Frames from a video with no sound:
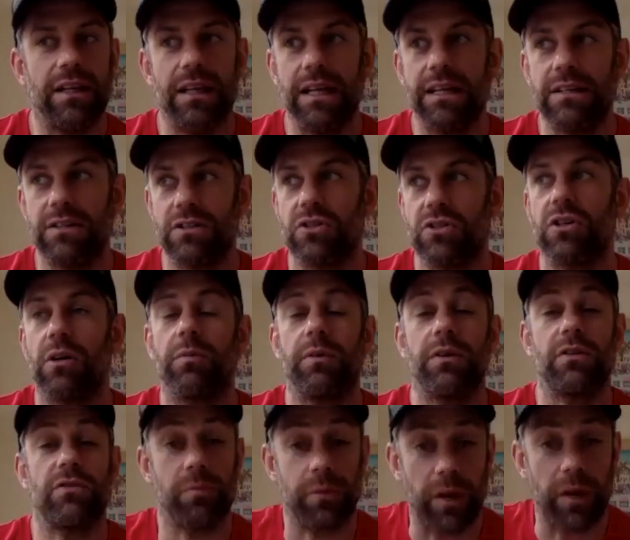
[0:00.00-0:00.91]
isn't
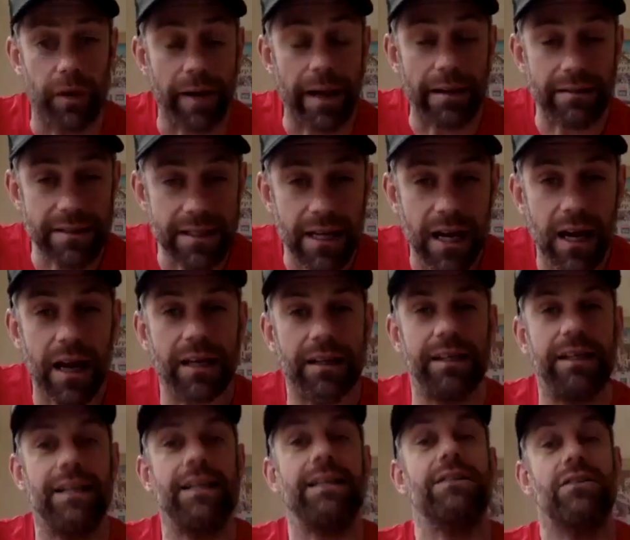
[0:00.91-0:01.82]
stopping us from going
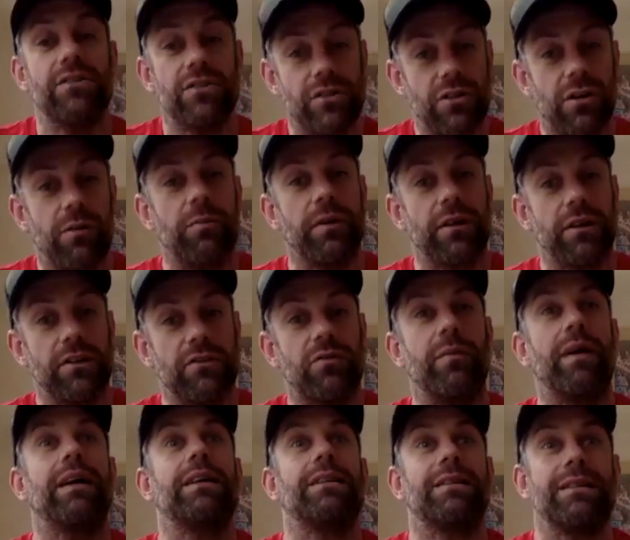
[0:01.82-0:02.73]
outside it isn't stopping us
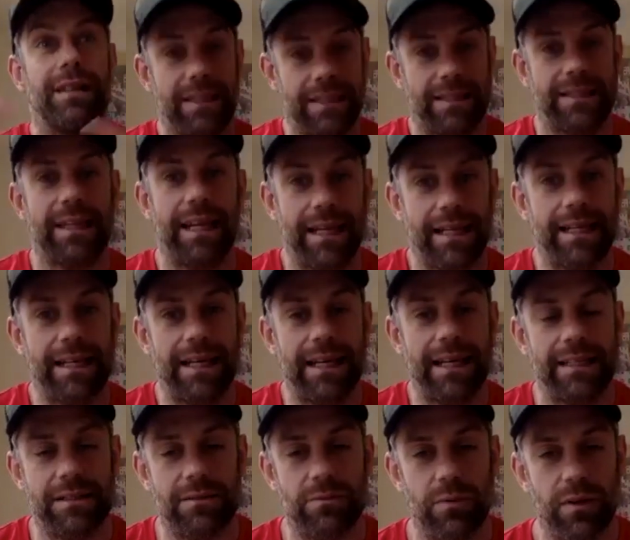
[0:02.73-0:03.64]
from actually staying
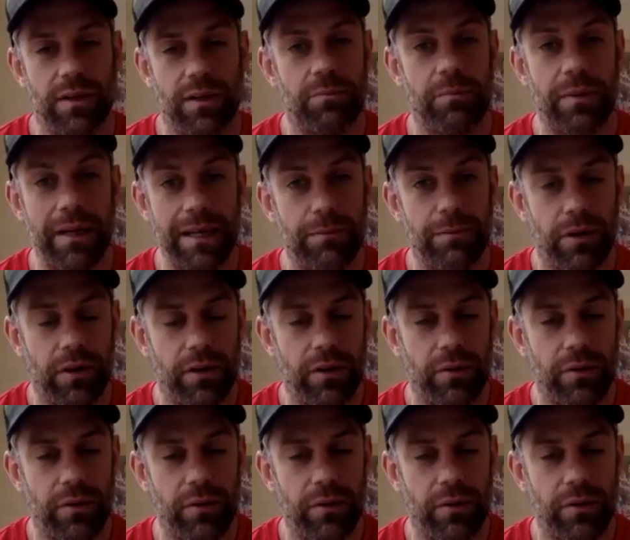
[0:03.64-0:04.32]
connected with people in